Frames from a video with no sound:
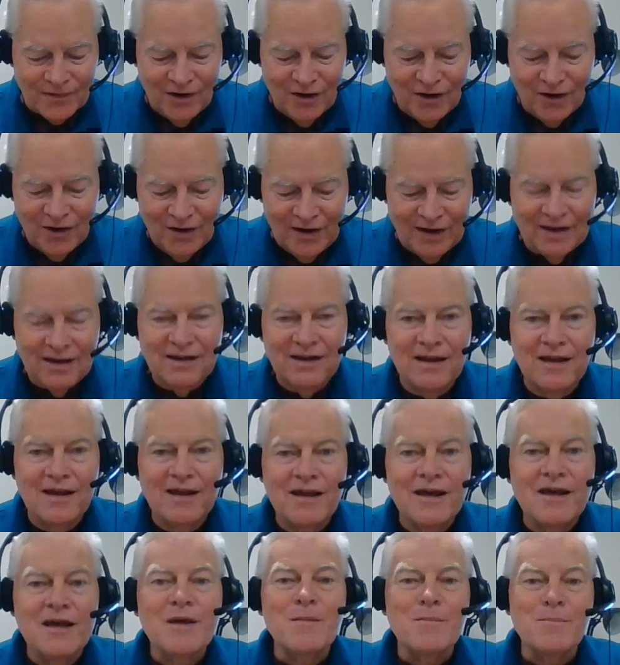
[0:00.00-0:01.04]
All right.
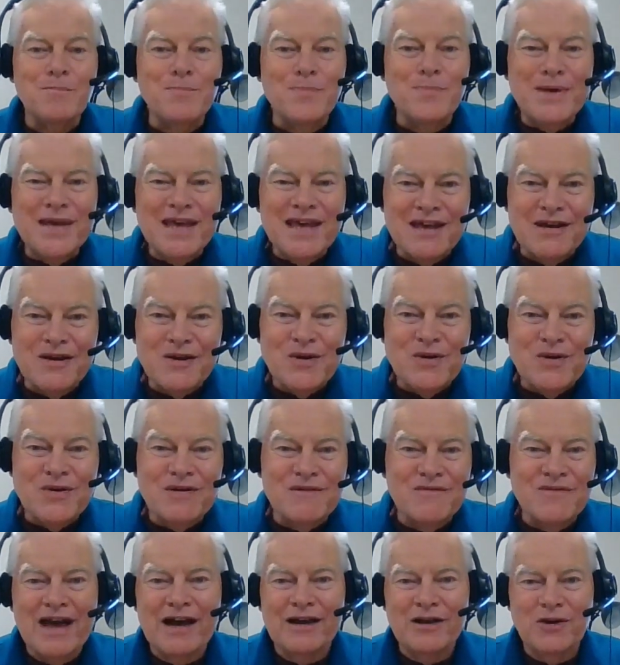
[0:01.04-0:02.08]
Peer
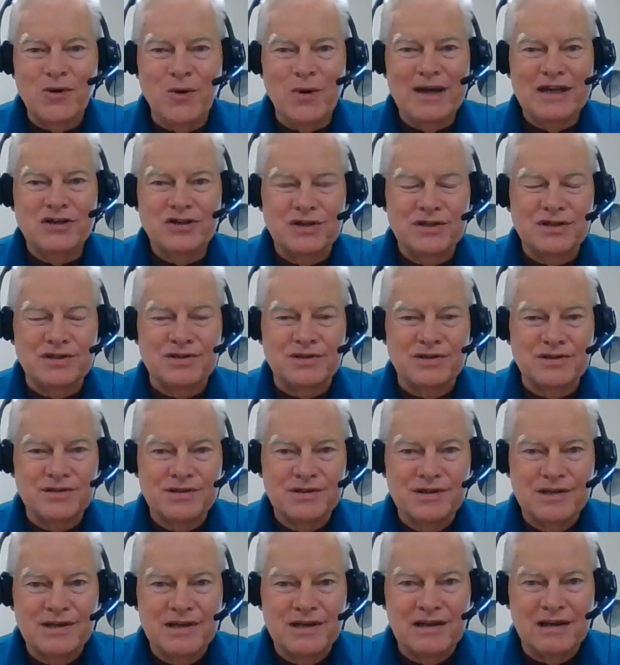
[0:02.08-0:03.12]
evaluations.
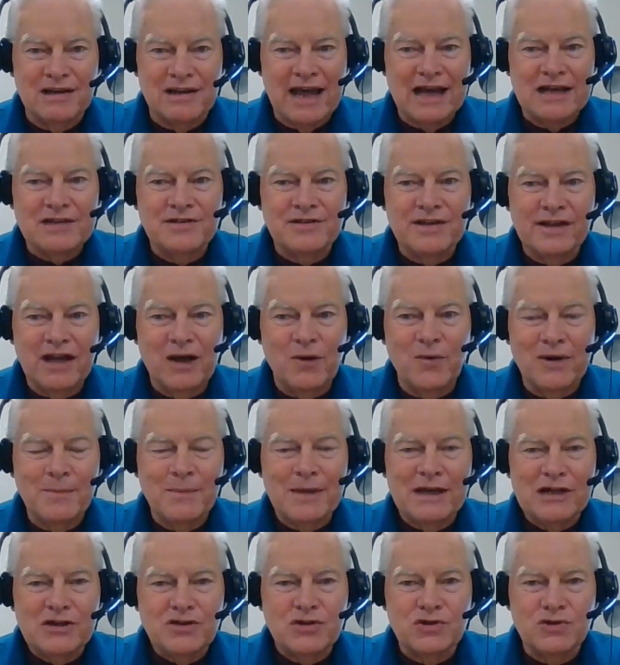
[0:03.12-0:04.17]
Last thing I want to
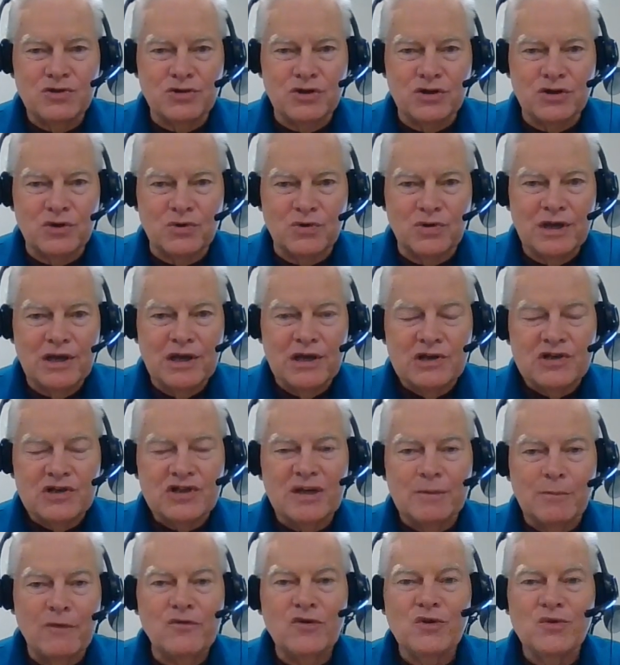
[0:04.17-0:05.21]
mention to you.
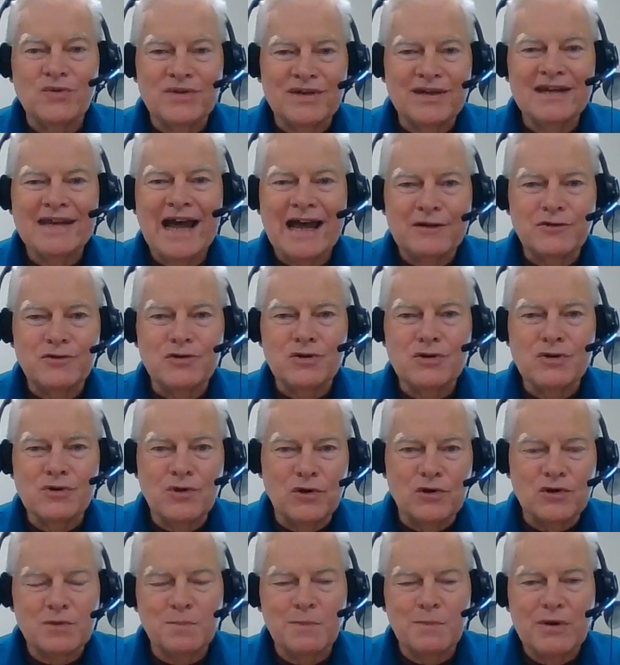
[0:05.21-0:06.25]
Some of you did not do
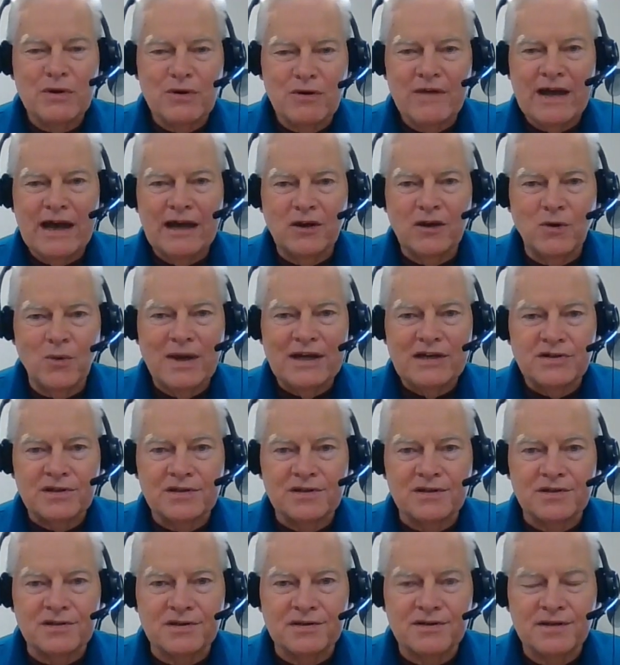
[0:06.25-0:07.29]
those peer
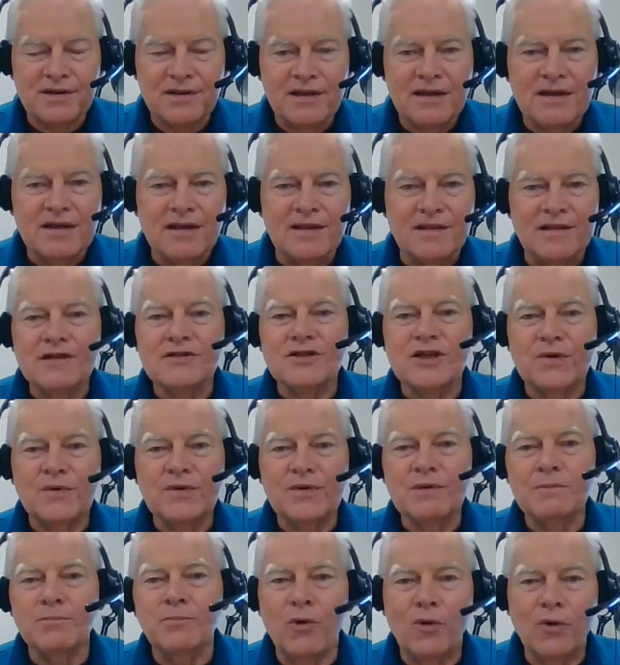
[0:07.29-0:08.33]
evaluations. These are
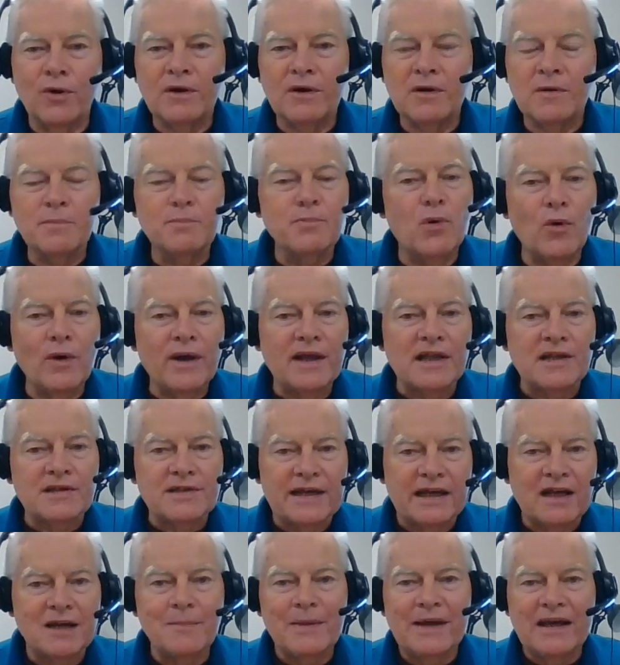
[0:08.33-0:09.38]
important points.
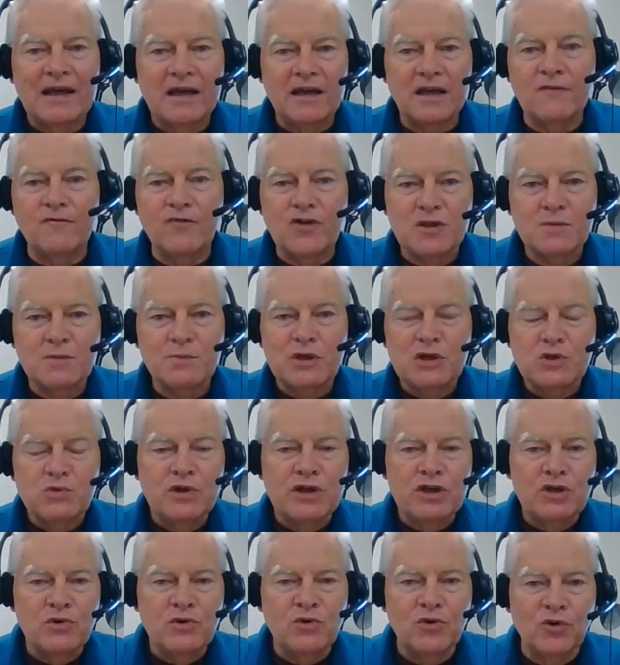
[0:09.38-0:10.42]
They can make a difference
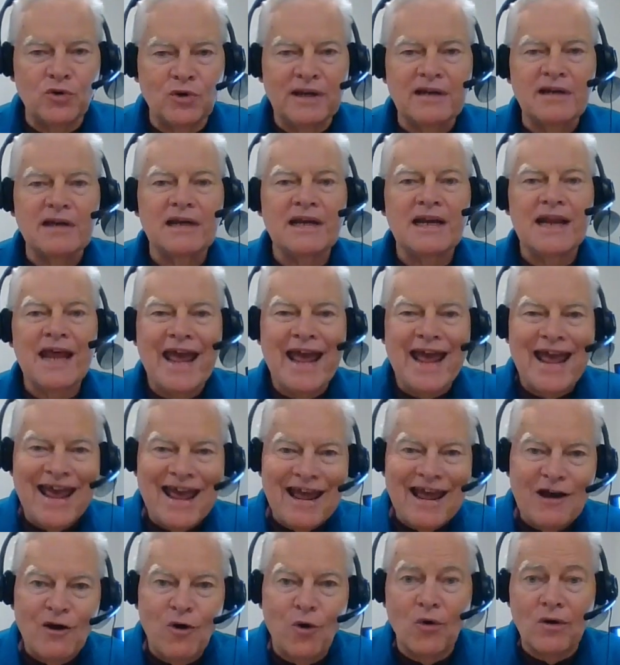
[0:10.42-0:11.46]
between you earning an
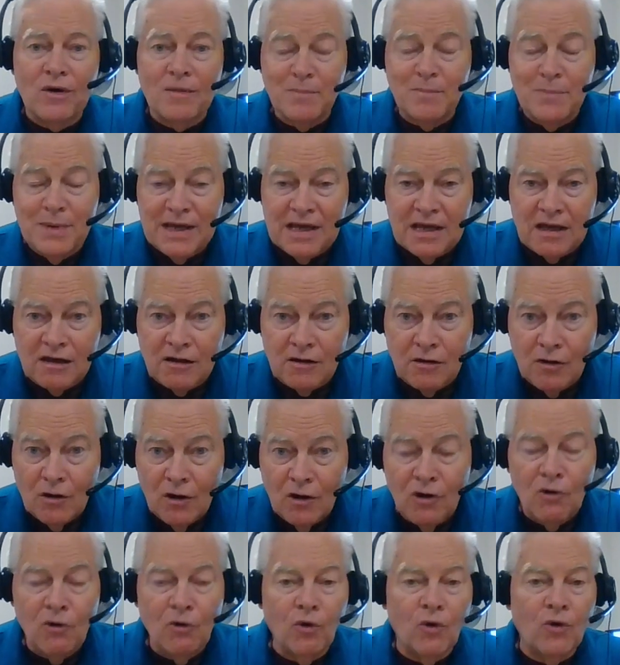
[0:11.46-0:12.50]
A or B
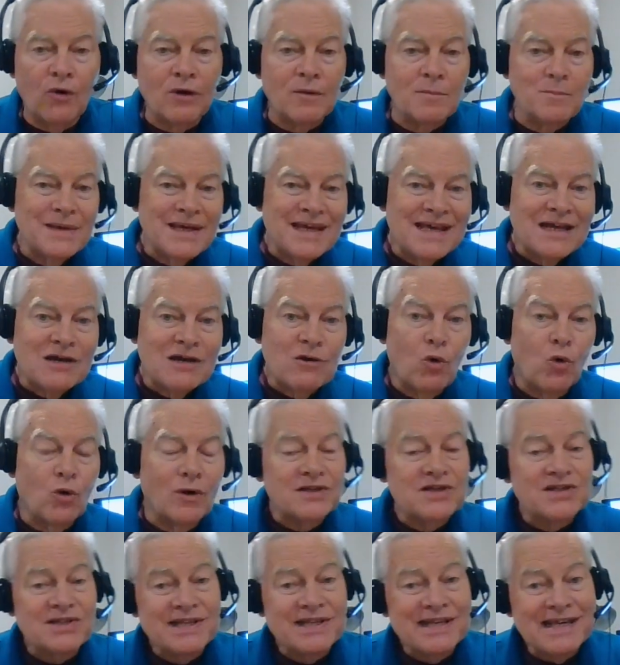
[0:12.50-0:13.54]

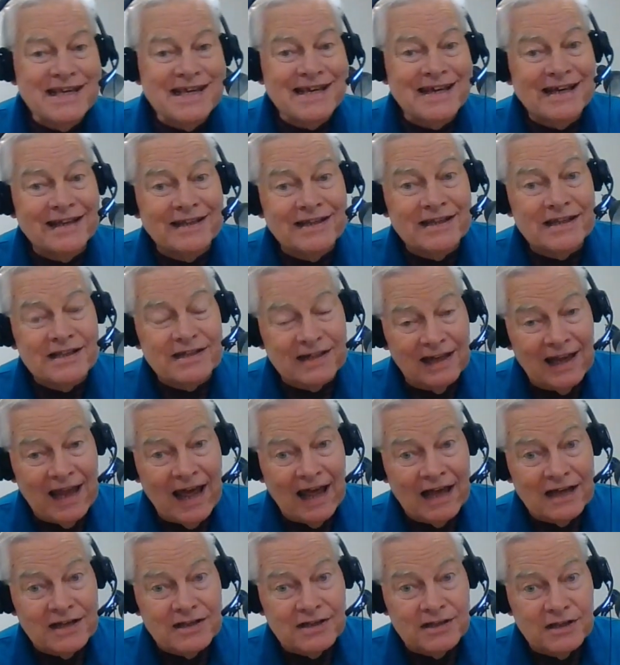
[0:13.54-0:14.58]
or C in this
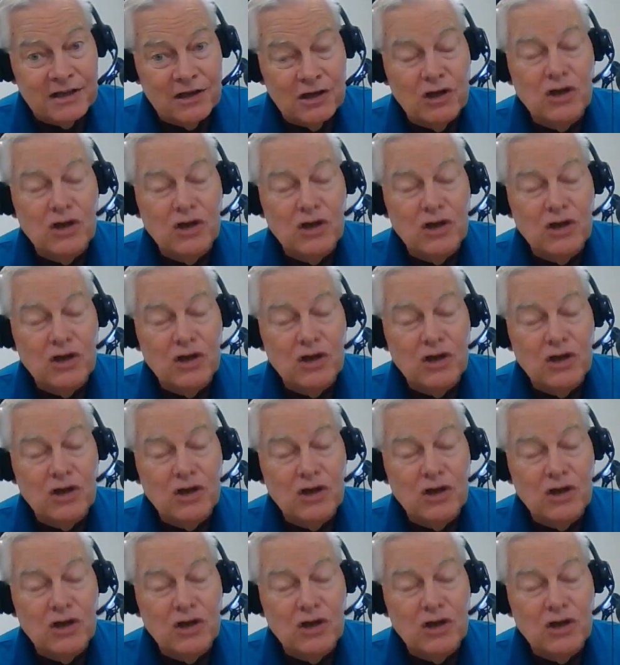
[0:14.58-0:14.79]
class.